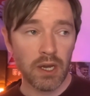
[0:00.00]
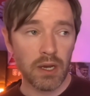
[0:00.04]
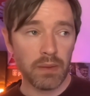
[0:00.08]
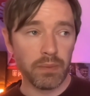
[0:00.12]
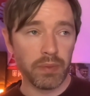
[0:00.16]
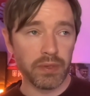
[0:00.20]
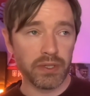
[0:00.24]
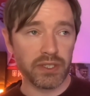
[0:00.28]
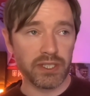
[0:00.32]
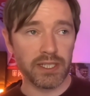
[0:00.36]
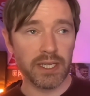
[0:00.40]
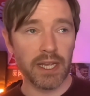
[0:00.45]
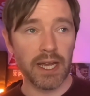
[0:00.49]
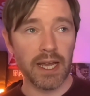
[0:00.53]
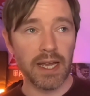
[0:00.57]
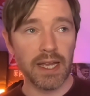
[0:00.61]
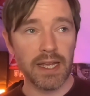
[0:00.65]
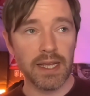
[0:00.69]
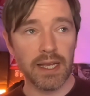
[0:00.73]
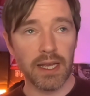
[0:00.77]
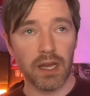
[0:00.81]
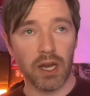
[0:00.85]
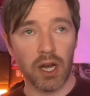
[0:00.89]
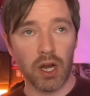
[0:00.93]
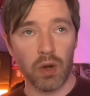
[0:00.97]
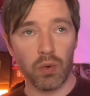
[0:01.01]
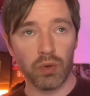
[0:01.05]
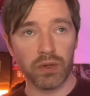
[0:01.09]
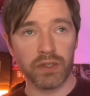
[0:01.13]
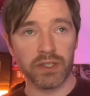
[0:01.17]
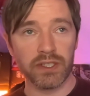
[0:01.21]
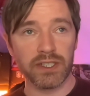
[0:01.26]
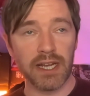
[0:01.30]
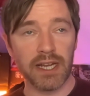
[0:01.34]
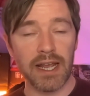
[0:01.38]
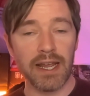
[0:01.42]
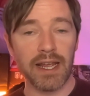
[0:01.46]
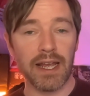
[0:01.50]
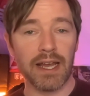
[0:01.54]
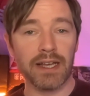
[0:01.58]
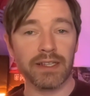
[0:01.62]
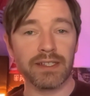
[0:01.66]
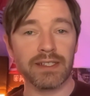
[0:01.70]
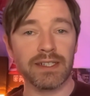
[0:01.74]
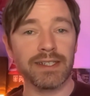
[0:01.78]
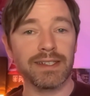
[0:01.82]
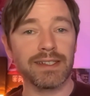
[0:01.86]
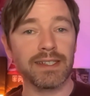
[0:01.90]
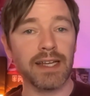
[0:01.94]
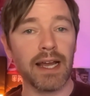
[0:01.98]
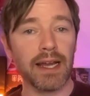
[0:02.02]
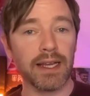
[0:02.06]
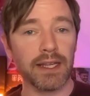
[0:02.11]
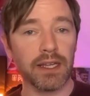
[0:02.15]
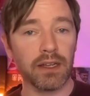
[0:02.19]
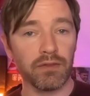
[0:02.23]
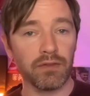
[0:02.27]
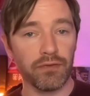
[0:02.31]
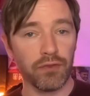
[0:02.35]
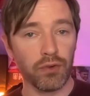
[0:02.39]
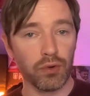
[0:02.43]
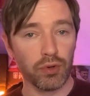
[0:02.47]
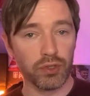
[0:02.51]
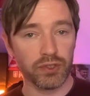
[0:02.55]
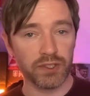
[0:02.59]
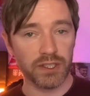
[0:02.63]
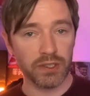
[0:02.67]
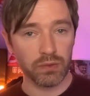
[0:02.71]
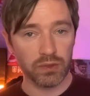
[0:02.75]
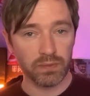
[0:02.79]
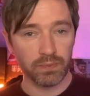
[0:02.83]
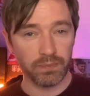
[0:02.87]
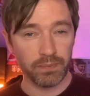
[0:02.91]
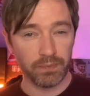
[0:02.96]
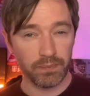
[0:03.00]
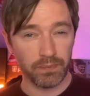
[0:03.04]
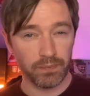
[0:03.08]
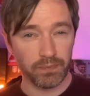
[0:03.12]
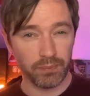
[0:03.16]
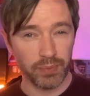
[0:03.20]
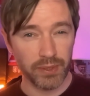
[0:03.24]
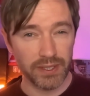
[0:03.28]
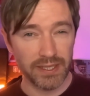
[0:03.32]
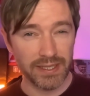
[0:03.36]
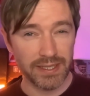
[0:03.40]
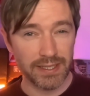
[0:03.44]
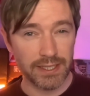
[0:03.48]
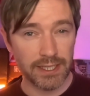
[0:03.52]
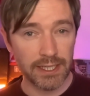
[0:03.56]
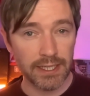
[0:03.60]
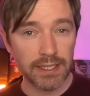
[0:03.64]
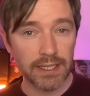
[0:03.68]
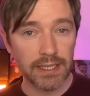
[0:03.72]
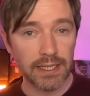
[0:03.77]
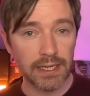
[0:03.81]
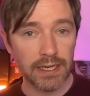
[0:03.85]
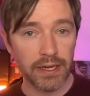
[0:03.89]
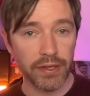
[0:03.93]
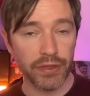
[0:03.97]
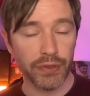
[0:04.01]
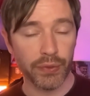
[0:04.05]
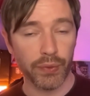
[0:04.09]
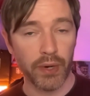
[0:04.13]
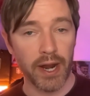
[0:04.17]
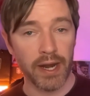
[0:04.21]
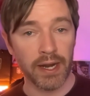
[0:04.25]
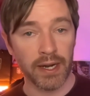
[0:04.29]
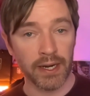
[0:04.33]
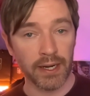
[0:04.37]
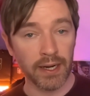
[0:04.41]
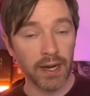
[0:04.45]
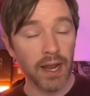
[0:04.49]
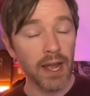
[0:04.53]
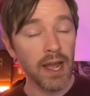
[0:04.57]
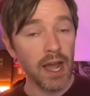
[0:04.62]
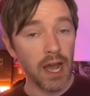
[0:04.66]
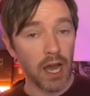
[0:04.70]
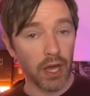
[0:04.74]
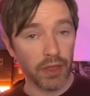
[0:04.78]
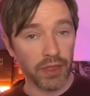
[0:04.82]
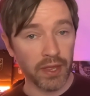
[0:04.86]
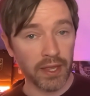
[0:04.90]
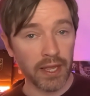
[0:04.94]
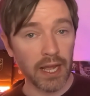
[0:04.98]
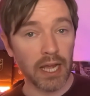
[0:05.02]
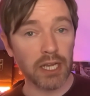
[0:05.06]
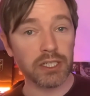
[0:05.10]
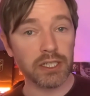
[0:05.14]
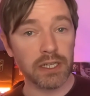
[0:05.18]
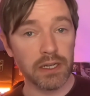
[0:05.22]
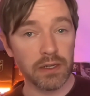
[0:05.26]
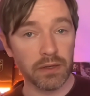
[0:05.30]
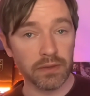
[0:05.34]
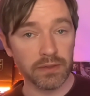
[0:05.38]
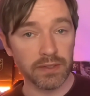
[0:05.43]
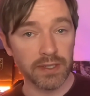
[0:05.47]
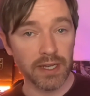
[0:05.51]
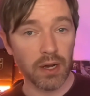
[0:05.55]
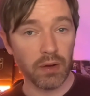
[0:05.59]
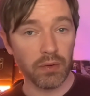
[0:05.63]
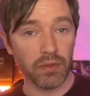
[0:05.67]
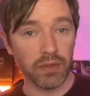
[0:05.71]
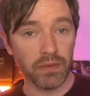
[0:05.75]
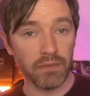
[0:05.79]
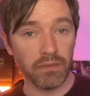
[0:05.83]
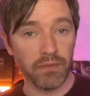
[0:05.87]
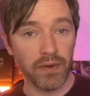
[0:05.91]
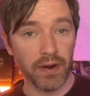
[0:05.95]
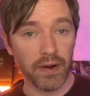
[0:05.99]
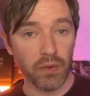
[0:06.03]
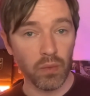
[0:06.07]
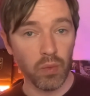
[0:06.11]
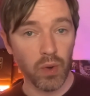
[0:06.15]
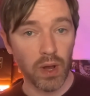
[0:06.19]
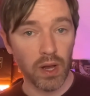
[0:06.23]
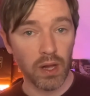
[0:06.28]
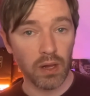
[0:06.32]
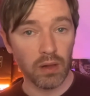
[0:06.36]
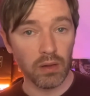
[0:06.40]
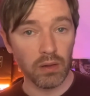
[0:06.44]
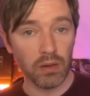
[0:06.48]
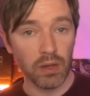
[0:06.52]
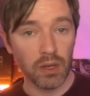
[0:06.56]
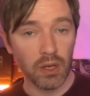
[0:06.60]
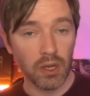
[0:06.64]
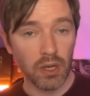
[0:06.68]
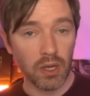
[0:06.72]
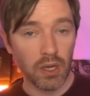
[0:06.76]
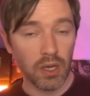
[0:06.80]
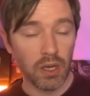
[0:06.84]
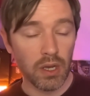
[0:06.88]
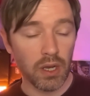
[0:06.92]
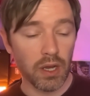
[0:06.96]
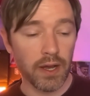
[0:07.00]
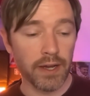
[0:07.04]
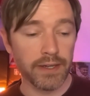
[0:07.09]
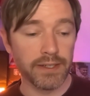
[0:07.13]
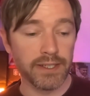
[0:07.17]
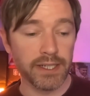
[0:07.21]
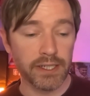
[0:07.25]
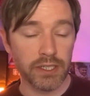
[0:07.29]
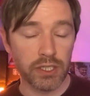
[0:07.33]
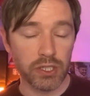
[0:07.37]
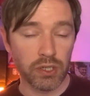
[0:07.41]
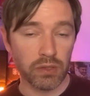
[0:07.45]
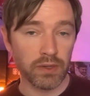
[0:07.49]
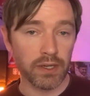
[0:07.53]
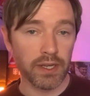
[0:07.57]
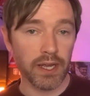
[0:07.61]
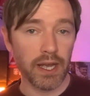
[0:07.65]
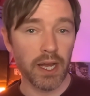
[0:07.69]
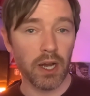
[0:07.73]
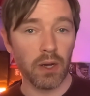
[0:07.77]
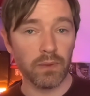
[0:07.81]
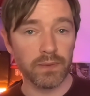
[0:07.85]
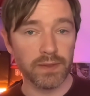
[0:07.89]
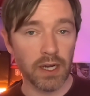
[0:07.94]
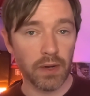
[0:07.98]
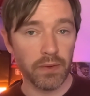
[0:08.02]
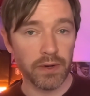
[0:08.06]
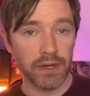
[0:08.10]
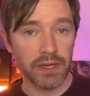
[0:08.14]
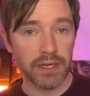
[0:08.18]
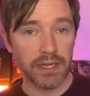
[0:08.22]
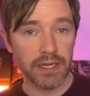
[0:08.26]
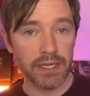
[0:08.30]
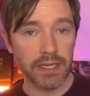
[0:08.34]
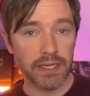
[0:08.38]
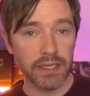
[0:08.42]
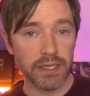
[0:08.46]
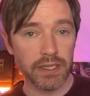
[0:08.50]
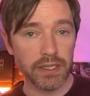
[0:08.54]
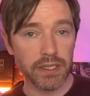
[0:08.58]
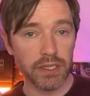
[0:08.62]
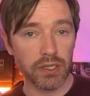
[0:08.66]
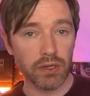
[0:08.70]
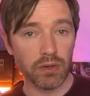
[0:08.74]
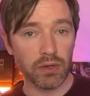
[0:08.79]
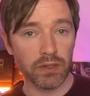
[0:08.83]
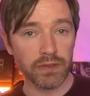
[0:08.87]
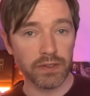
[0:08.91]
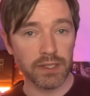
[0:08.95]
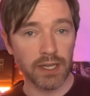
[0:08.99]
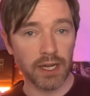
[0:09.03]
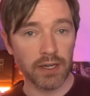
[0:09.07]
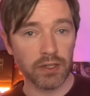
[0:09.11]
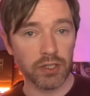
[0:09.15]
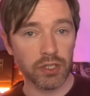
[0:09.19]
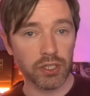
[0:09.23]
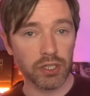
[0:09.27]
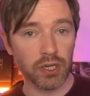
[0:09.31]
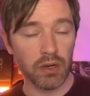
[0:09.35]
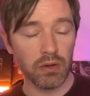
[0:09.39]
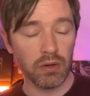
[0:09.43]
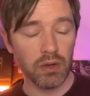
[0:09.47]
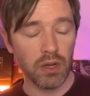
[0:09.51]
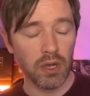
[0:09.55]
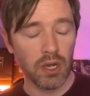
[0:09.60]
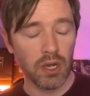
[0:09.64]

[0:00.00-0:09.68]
But today, I wouldn't say as an attacking force he was particularly threatening. I think Ashley Young dealt with him very well. Dendoncker helped out when he needed to on Sancho.